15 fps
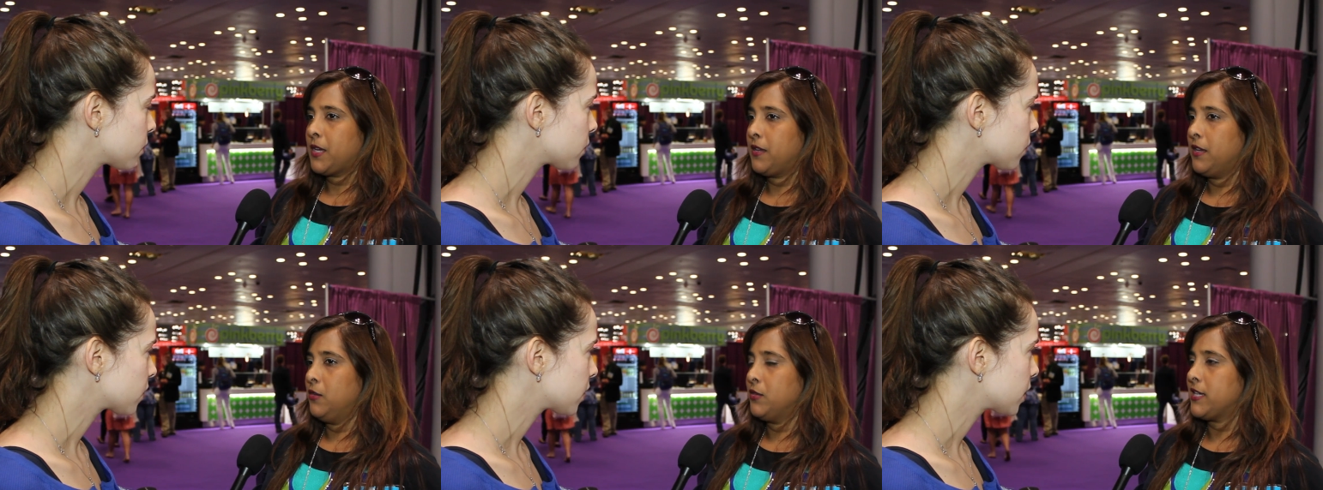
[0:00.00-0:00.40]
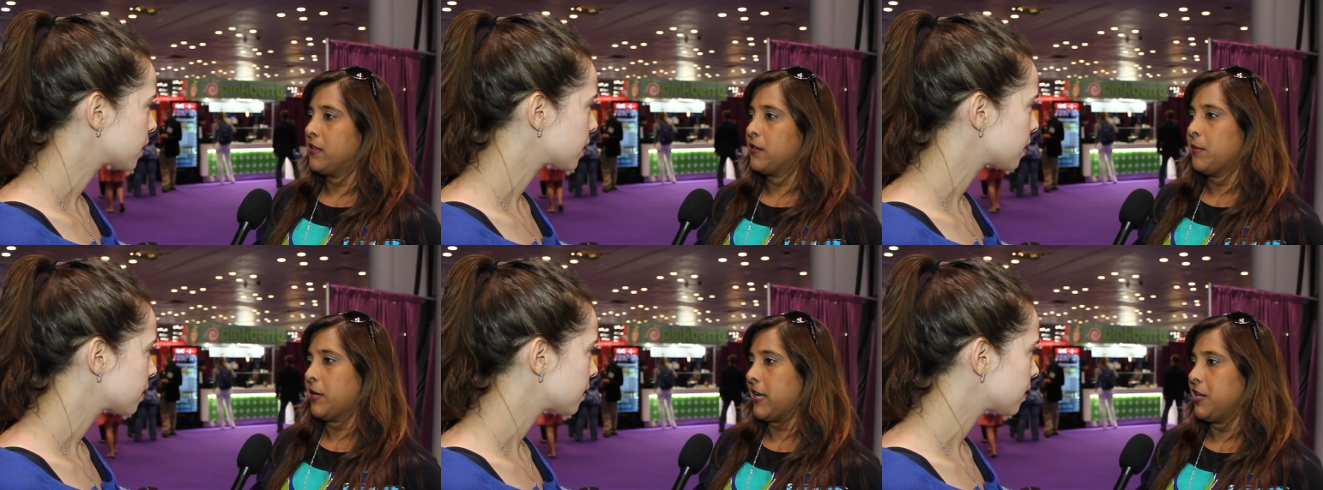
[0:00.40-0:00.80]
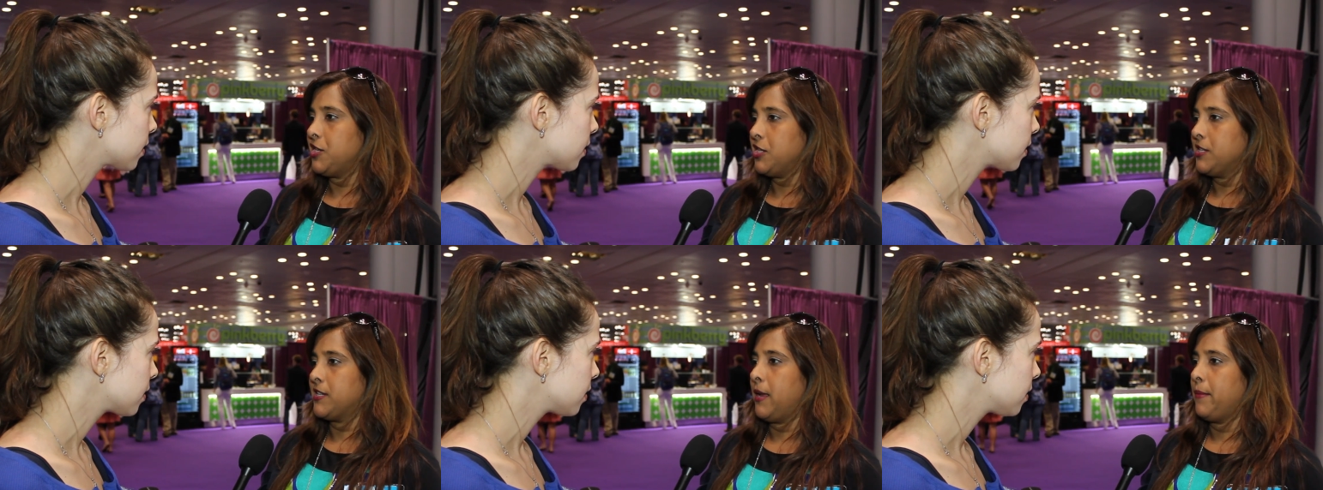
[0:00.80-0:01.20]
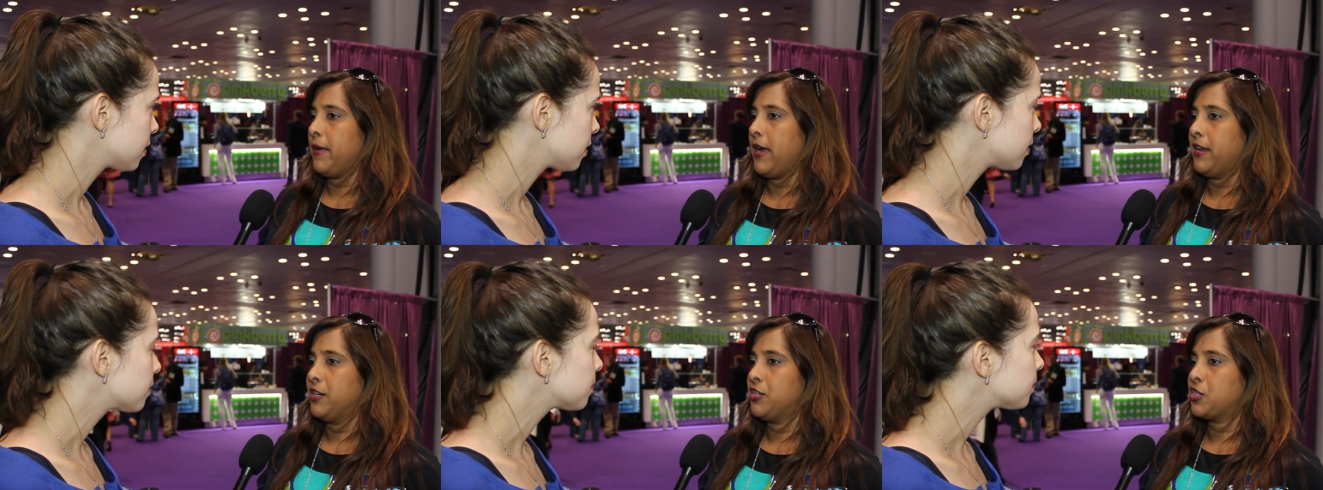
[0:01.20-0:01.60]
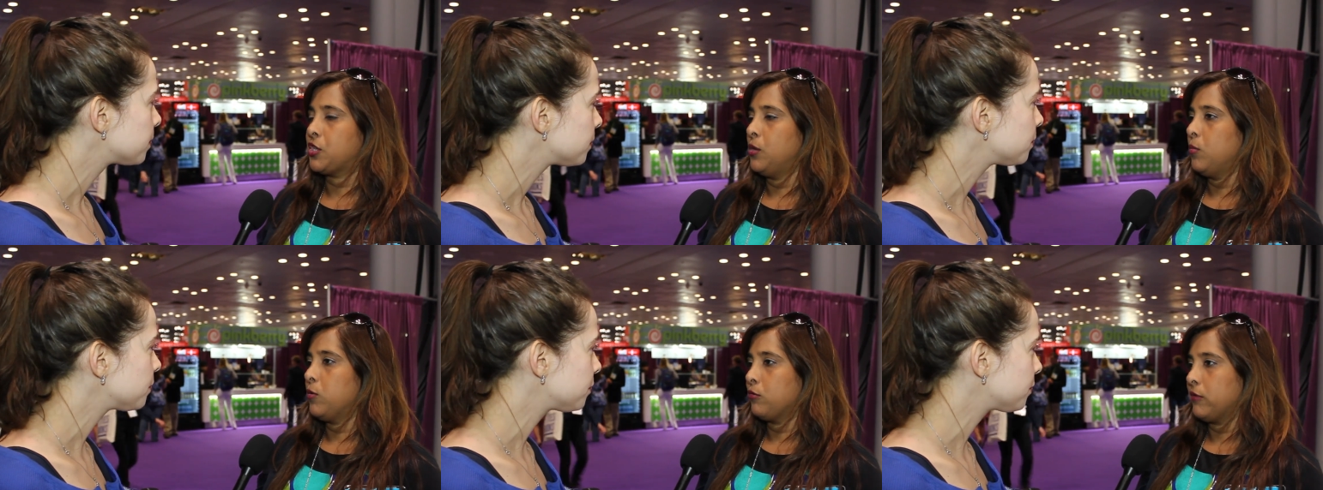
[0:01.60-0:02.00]
Speaker 1: you know telecommunications and I
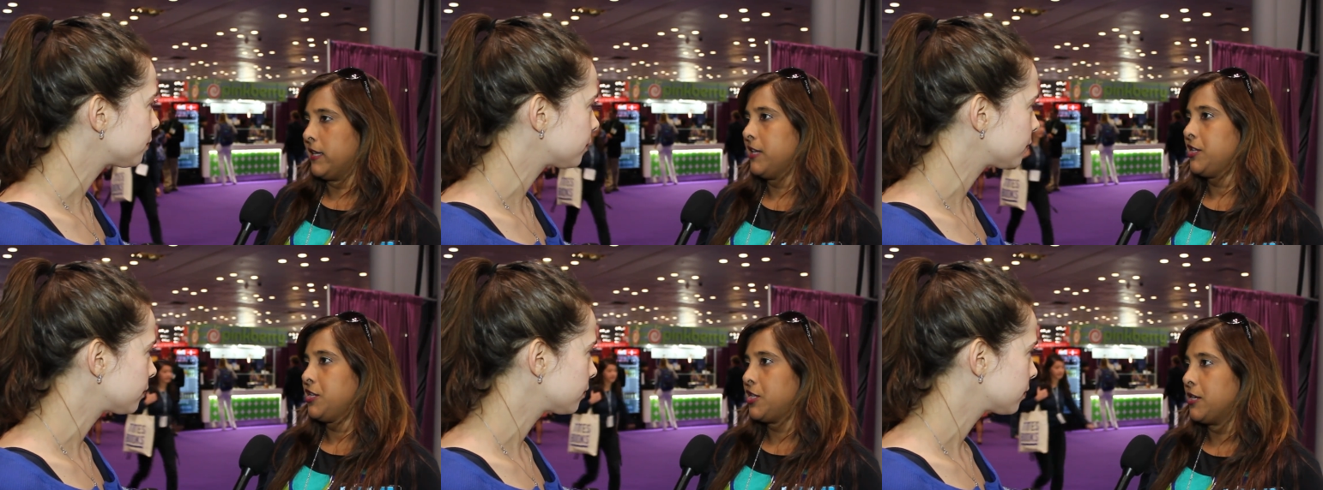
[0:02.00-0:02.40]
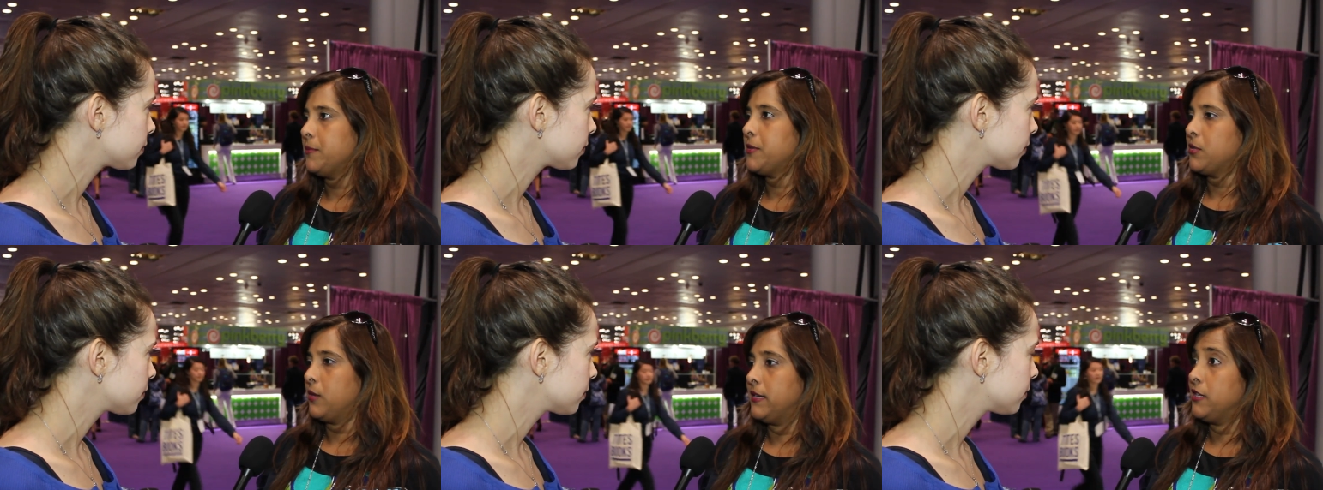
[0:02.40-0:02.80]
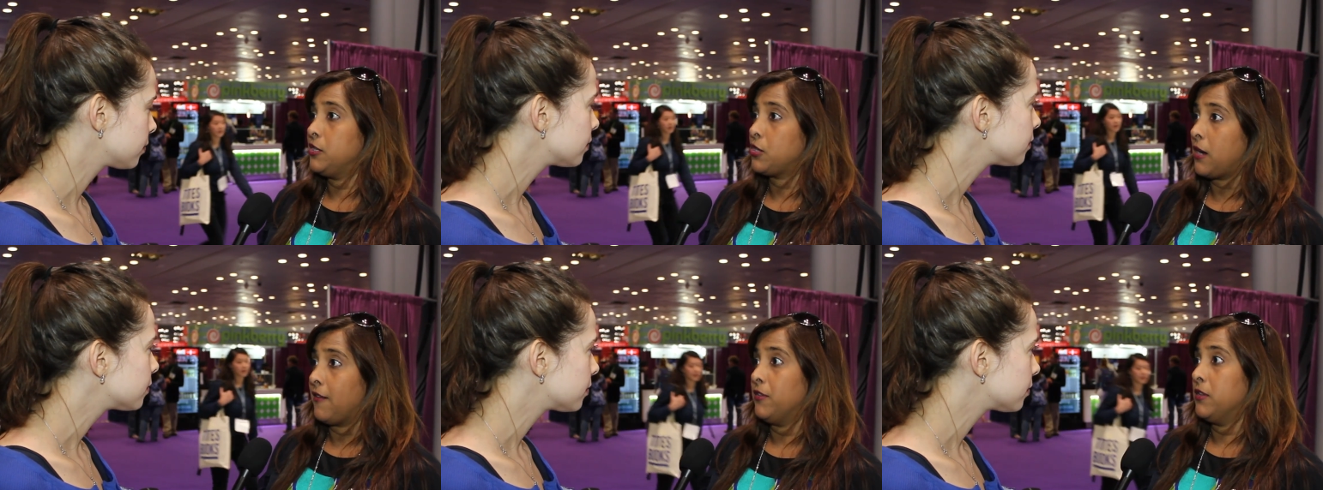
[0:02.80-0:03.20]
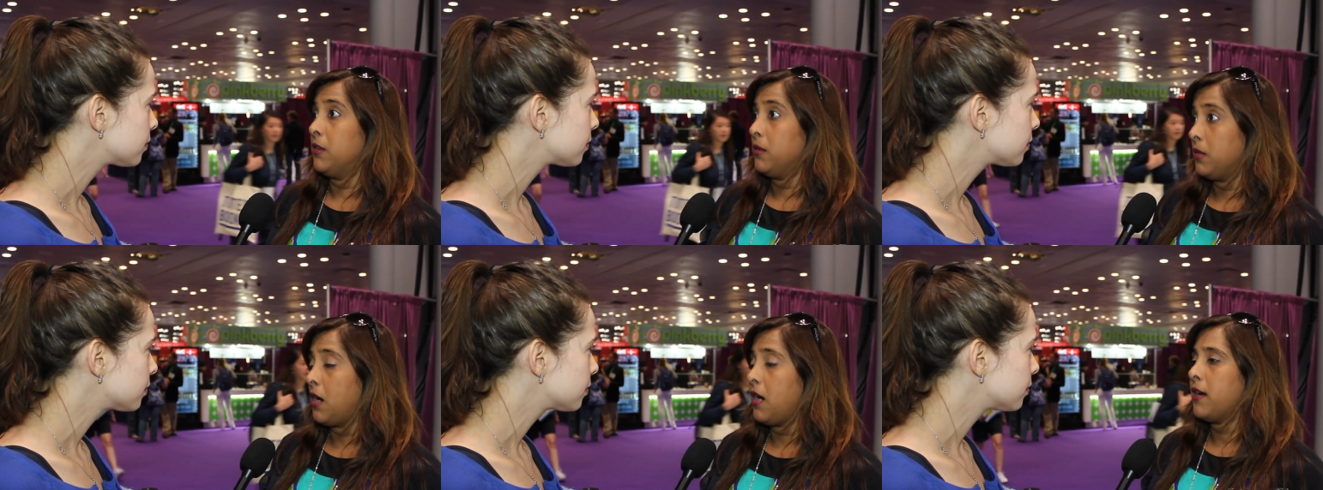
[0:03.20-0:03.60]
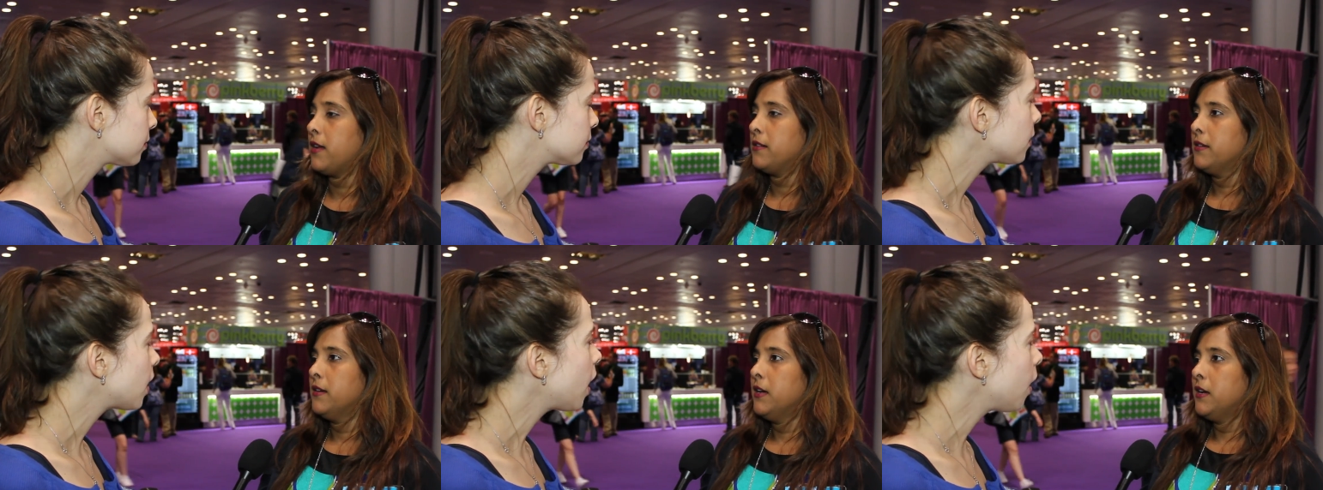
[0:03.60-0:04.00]
managed global relationships. So I did travel a lot.